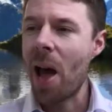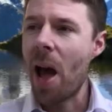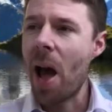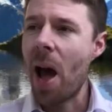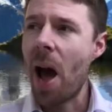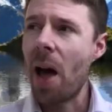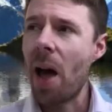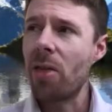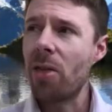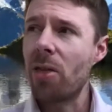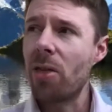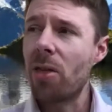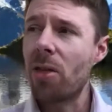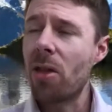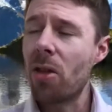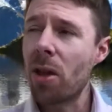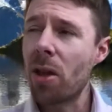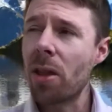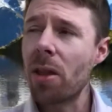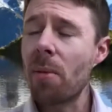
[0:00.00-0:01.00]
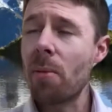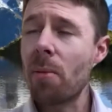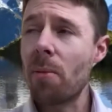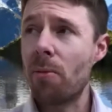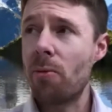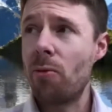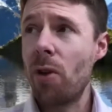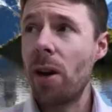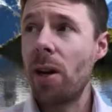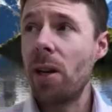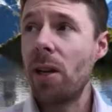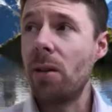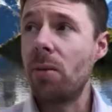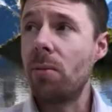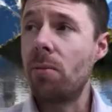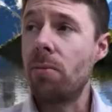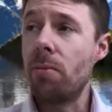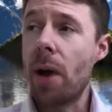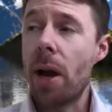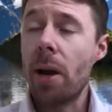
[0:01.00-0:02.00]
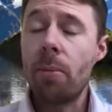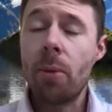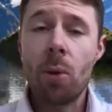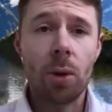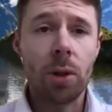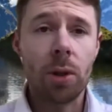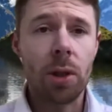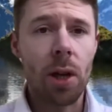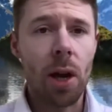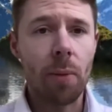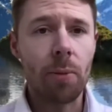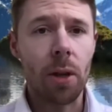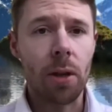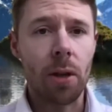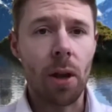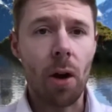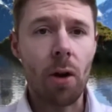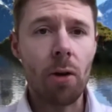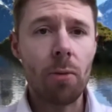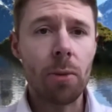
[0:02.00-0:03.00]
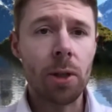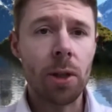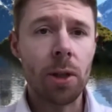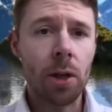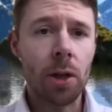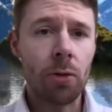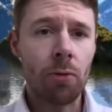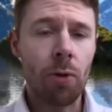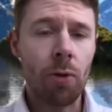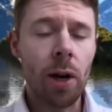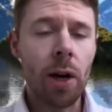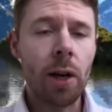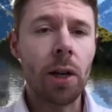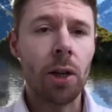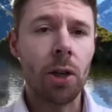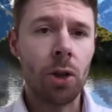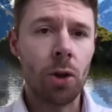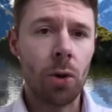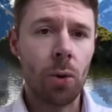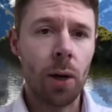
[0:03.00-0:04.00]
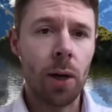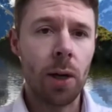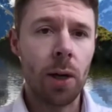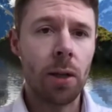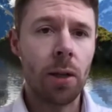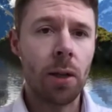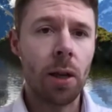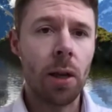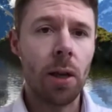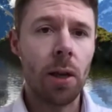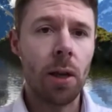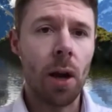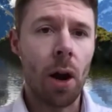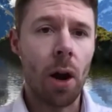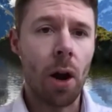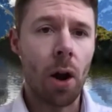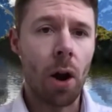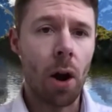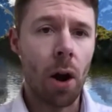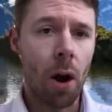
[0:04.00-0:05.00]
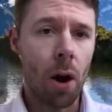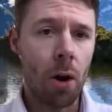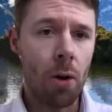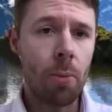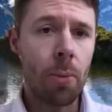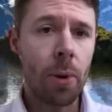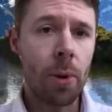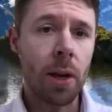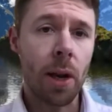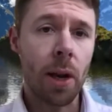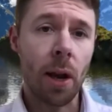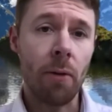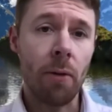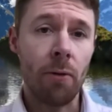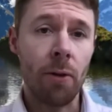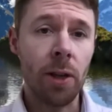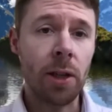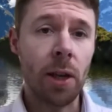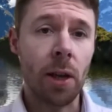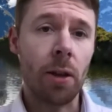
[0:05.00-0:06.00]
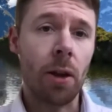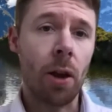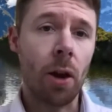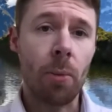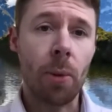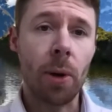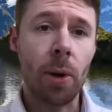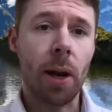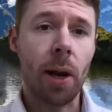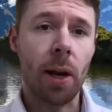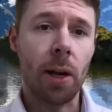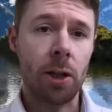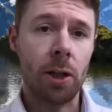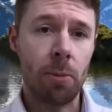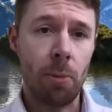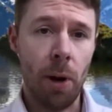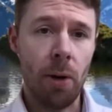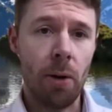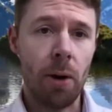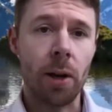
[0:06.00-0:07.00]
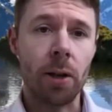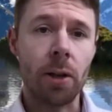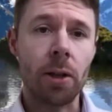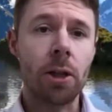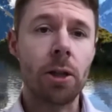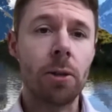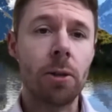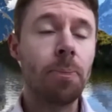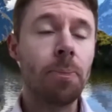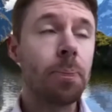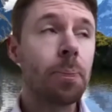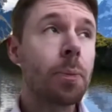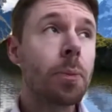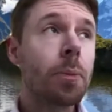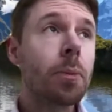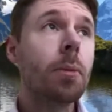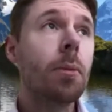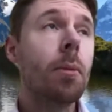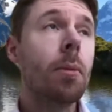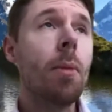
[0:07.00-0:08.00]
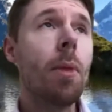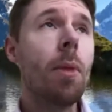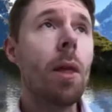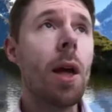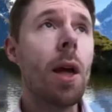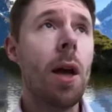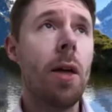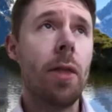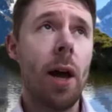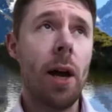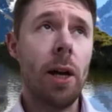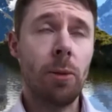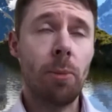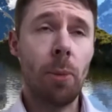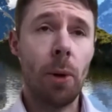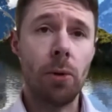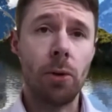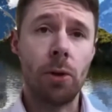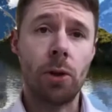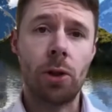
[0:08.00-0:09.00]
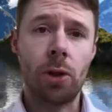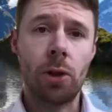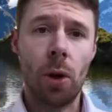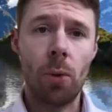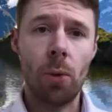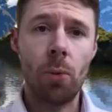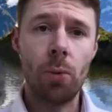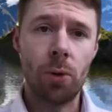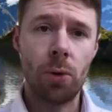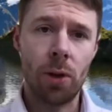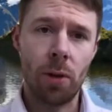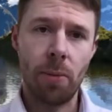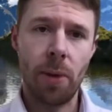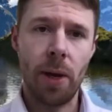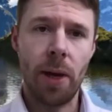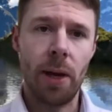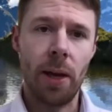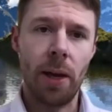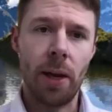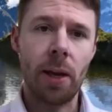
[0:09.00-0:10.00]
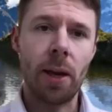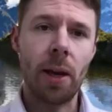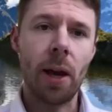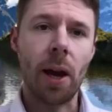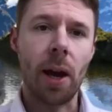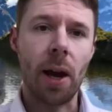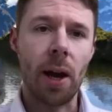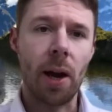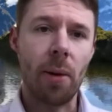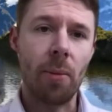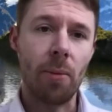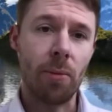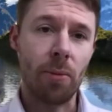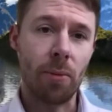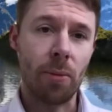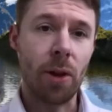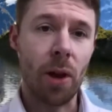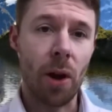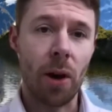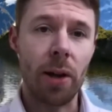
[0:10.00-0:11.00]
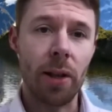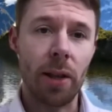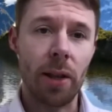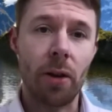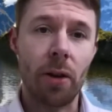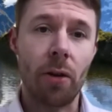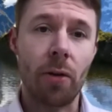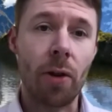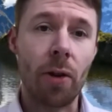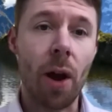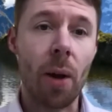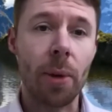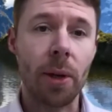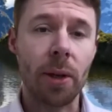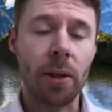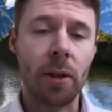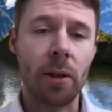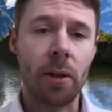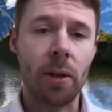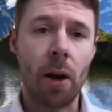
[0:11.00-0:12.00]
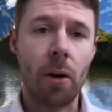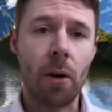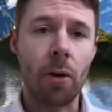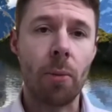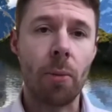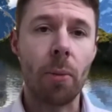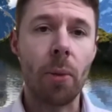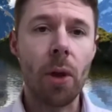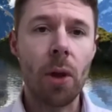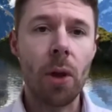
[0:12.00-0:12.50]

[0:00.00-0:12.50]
And the thing that really made me want to come to Durham is I just really enjoyed the open day visit, the open day experience. And that, I suppose, sold to me the idea of coming to Durham.